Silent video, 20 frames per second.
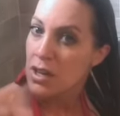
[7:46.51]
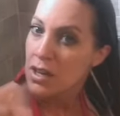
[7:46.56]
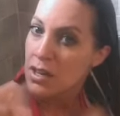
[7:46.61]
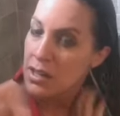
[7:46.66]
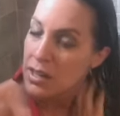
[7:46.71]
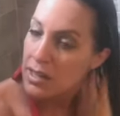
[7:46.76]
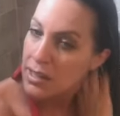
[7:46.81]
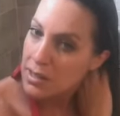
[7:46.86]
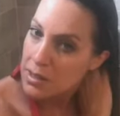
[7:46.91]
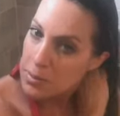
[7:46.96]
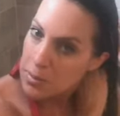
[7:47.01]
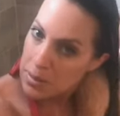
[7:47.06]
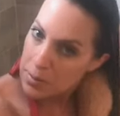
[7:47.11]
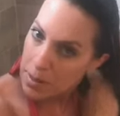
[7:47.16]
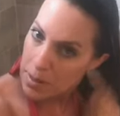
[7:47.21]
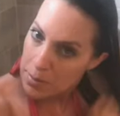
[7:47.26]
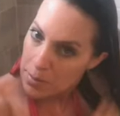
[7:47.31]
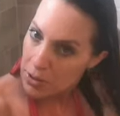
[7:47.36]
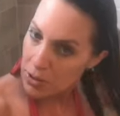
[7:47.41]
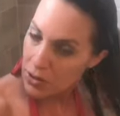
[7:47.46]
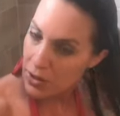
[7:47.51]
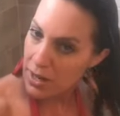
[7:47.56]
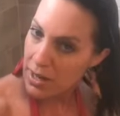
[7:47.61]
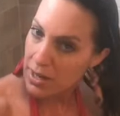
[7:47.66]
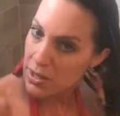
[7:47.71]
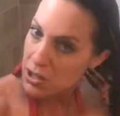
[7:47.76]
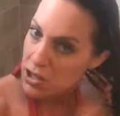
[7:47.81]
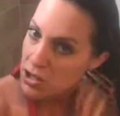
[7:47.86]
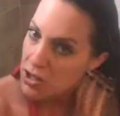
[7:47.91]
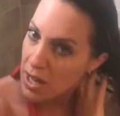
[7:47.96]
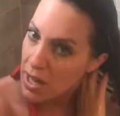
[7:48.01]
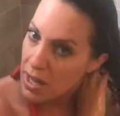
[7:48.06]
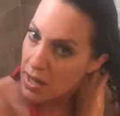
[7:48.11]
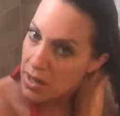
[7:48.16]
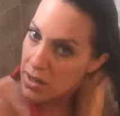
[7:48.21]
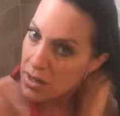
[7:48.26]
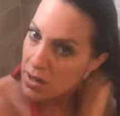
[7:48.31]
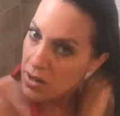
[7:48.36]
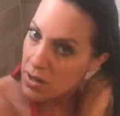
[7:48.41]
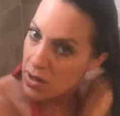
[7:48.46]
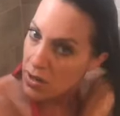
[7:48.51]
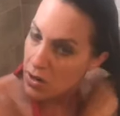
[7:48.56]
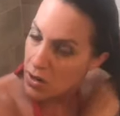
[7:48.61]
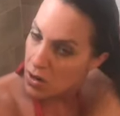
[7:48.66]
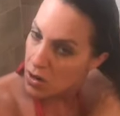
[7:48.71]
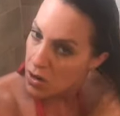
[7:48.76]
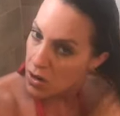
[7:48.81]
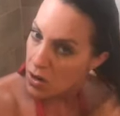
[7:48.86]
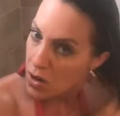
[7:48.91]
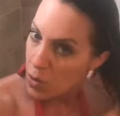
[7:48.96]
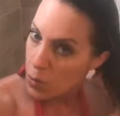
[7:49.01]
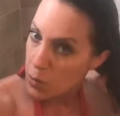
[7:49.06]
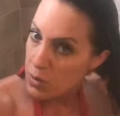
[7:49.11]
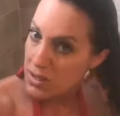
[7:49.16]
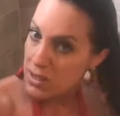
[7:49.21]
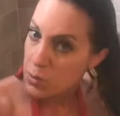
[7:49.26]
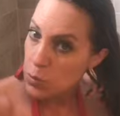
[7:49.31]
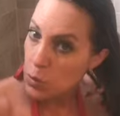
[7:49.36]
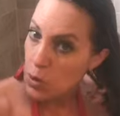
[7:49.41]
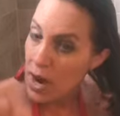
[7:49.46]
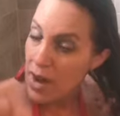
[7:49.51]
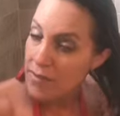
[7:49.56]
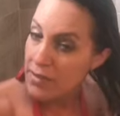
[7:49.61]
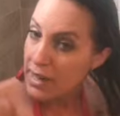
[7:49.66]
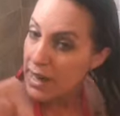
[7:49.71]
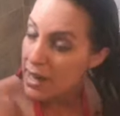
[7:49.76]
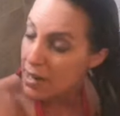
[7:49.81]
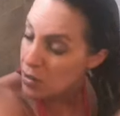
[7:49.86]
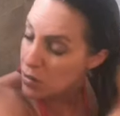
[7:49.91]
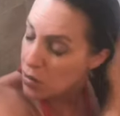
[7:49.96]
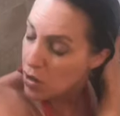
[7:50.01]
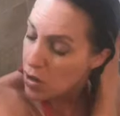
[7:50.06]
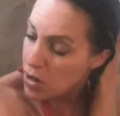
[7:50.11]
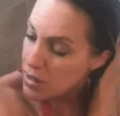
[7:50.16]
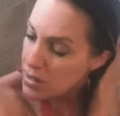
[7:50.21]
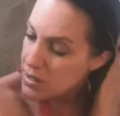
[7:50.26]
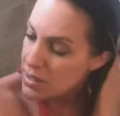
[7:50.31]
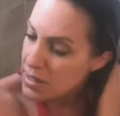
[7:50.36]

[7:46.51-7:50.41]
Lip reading: getting to be about middle age, that were having hair loss.